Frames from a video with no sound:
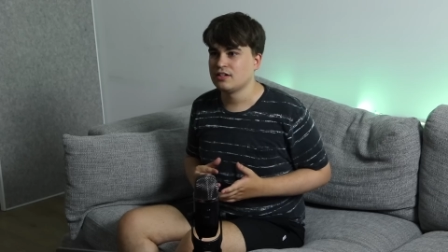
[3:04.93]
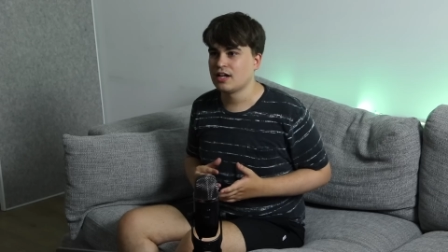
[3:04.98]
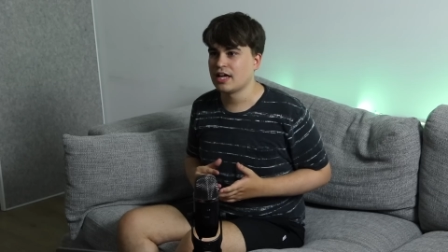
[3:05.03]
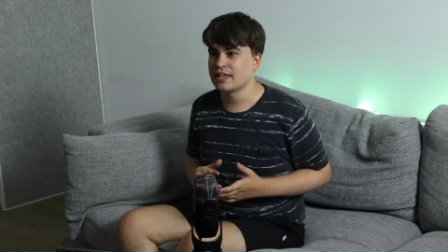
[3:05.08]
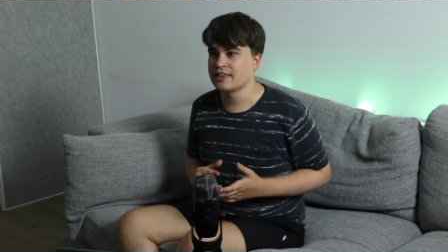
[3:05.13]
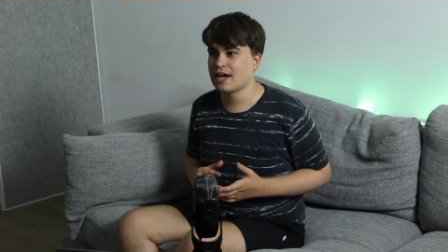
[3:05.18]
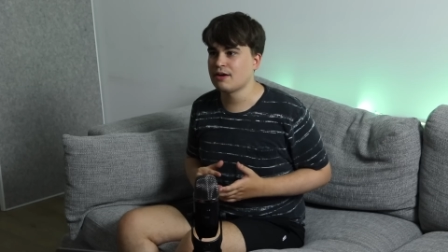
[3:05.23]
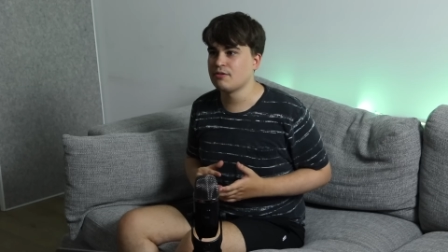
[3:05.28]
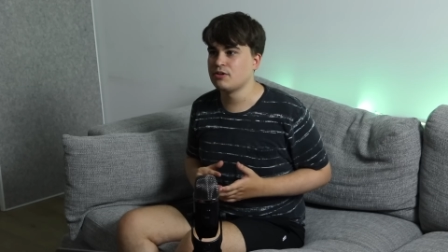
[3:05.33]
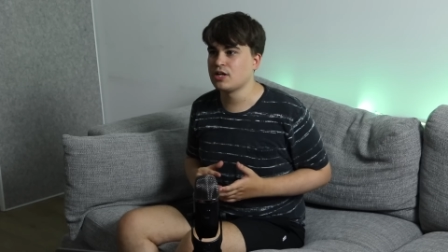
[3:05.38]

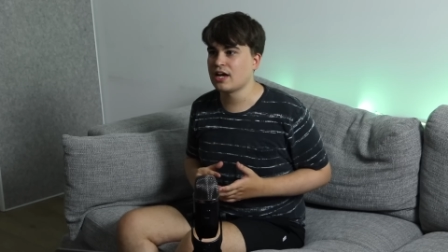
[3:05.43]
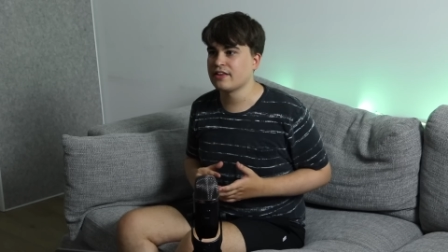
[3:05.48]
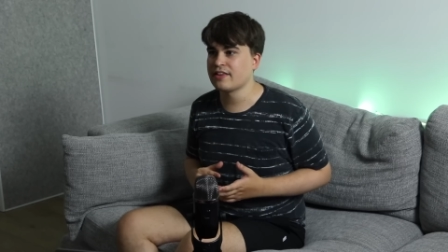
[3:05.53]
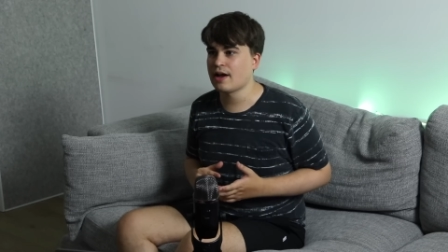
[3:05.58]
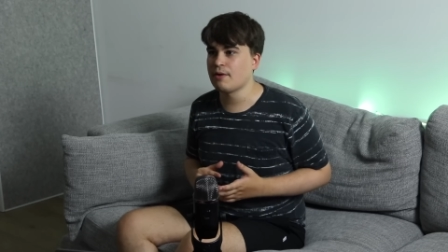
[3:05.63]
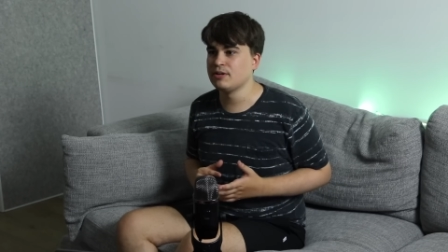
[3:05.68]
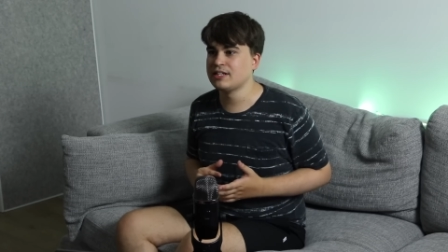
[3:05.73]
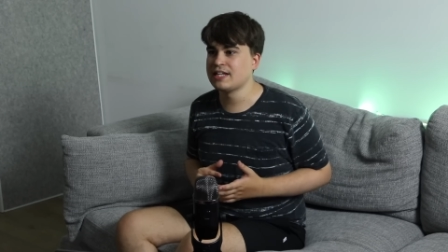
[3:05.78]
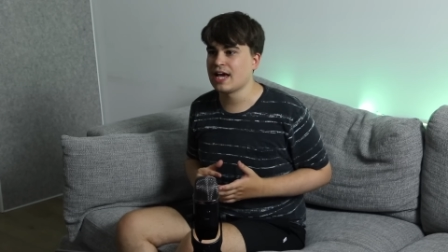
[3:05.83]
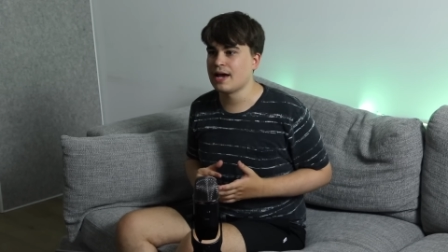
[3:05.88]
Like that would
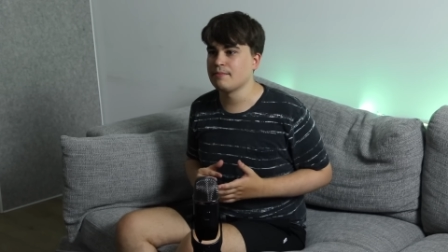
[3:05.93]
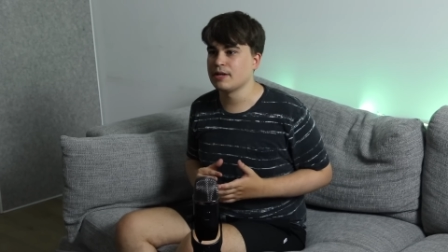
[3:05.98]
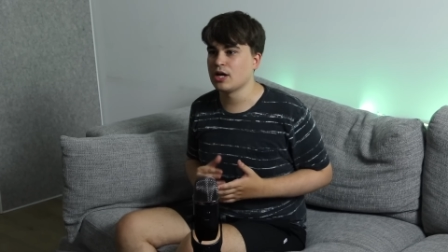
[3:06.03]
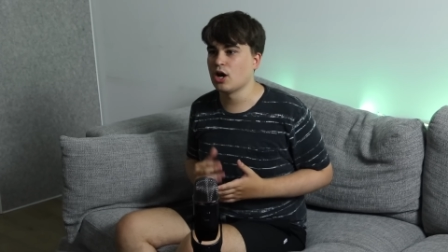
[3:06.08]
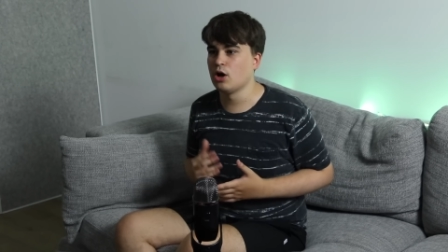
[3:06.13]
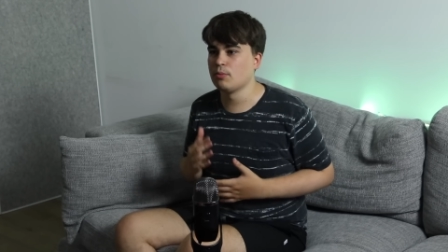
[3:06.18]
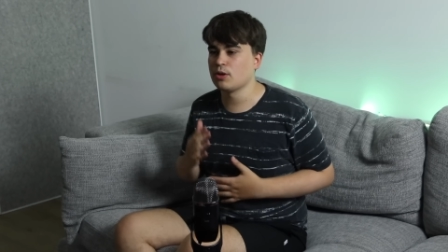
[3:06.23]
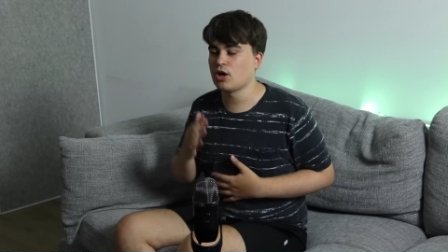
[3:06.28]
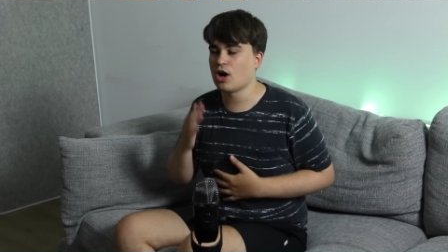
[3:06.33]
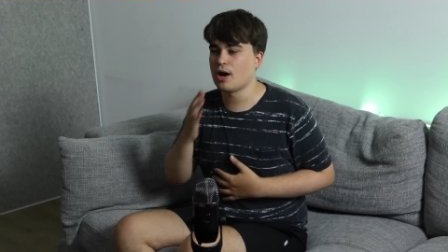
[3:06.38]
that would get me.
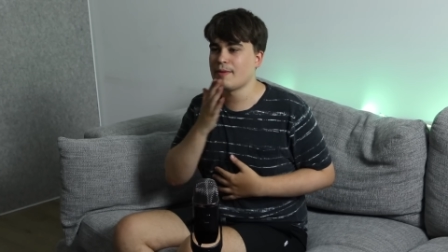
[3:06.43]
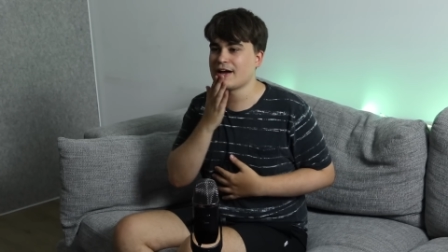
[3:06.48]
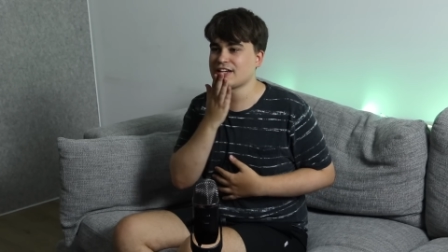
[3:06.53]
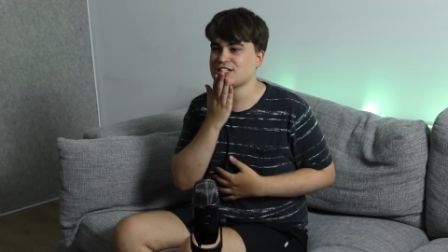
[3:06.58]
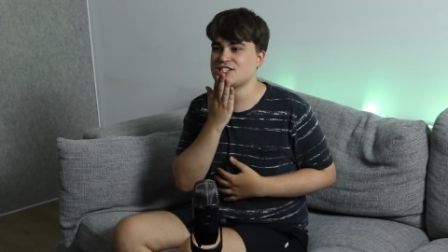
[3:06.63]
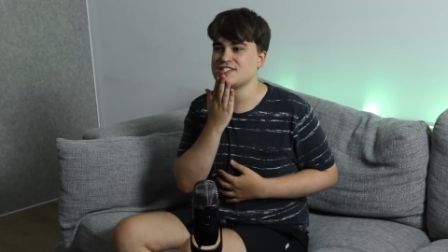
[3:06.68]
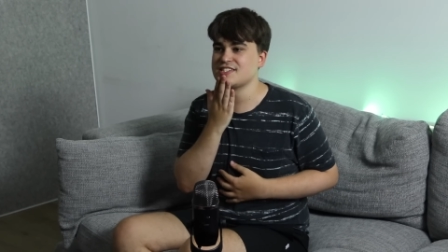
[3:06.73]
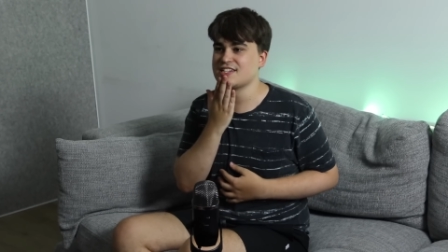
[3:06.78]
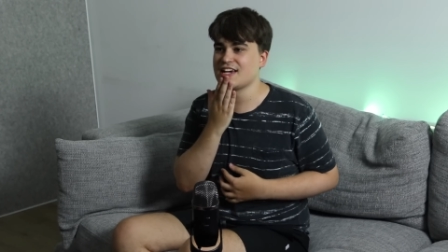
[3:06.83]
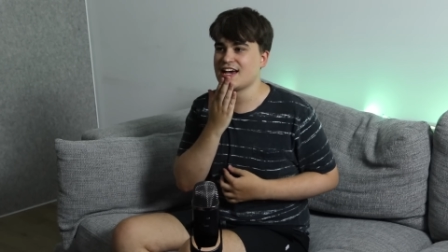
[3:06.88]
Oh my god, I'm
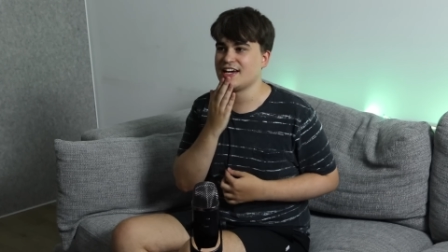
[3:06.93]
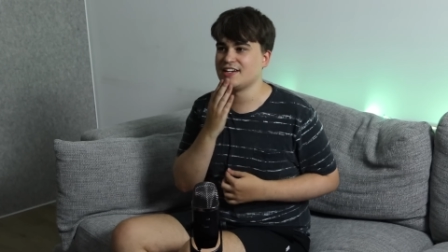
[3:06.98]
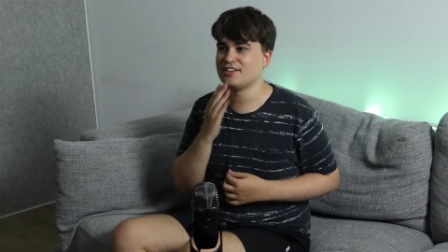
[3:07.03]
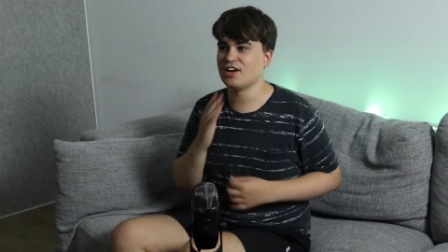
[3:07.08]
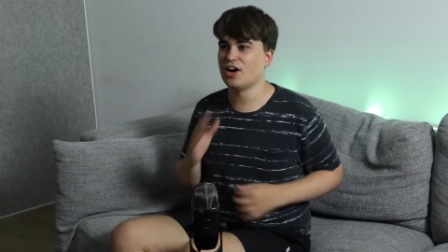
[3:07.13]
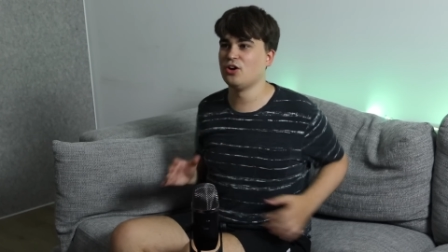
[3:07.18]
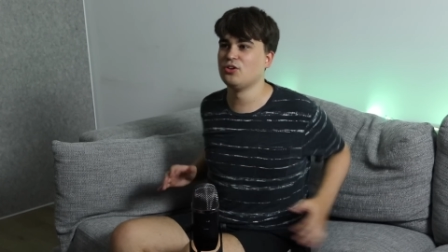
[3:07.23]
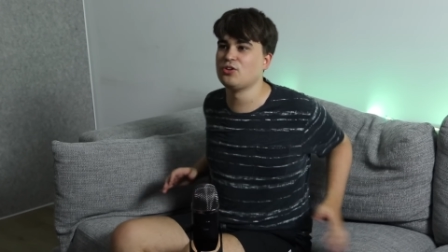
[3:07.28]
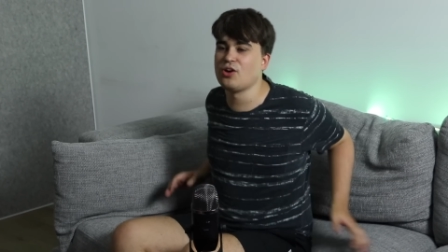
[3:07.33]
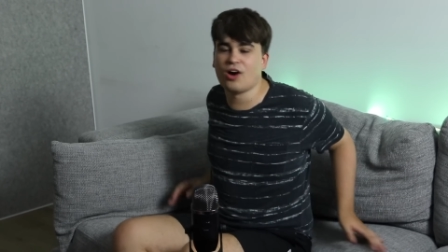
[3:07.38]
actually scared.
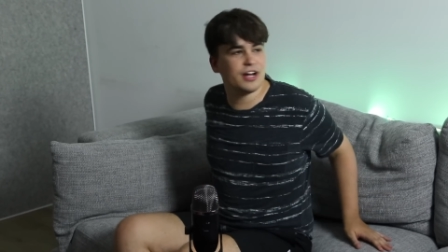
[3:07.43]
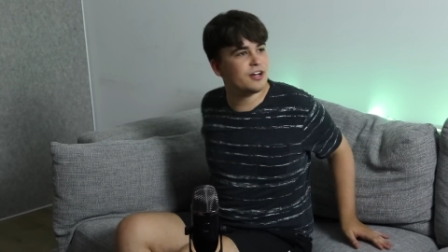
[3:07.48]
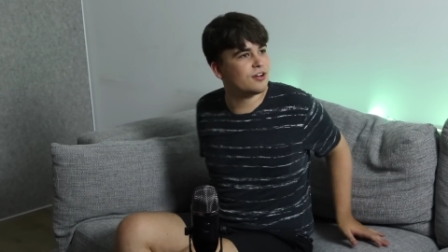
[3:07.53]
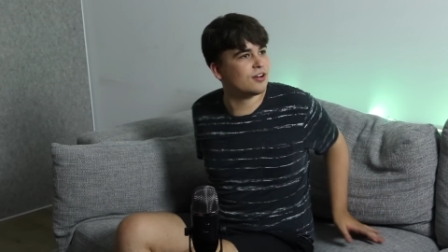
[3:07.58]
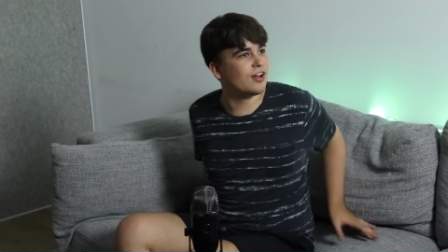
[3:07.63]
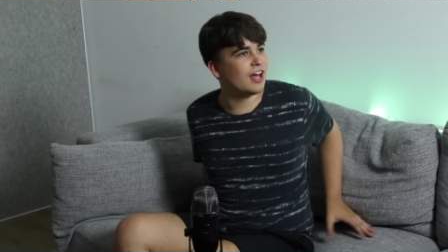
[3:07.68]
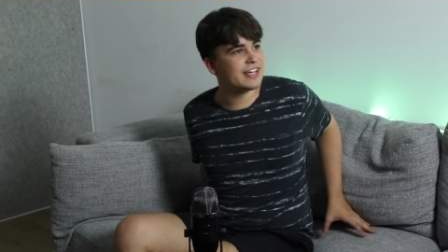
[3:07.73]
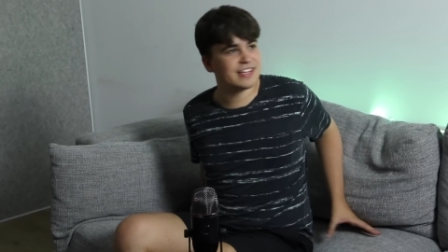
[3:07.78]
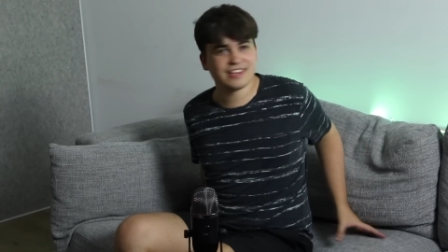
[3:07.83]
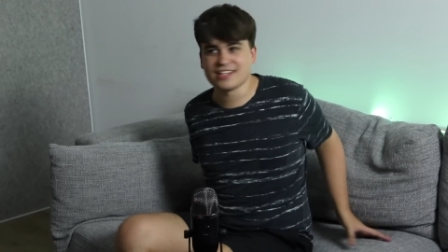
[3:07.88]
Oh no, I
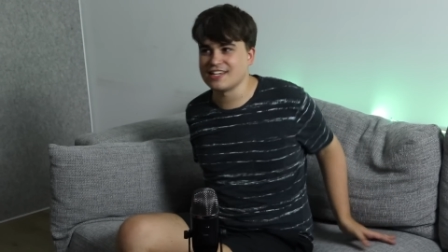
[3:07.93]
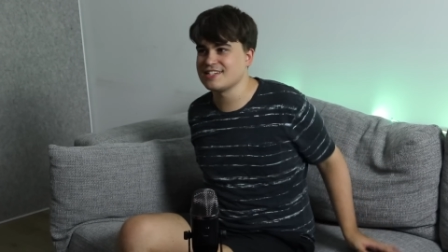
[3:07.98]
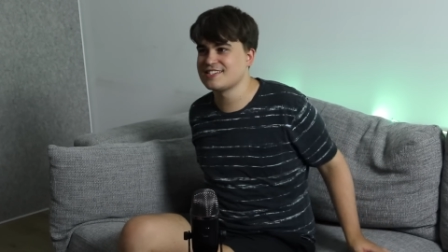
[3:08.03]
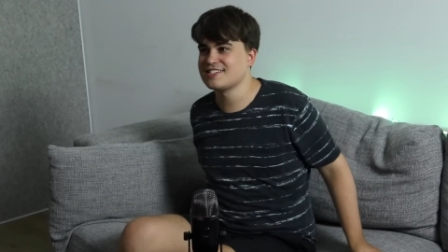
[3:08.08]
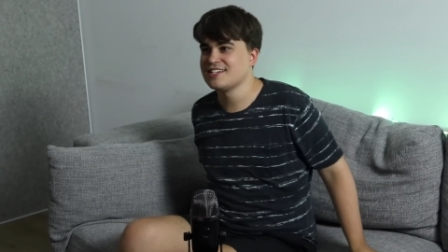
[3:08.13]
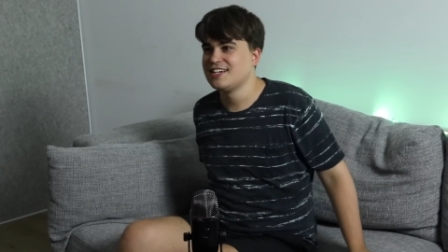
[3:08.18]
don't like this.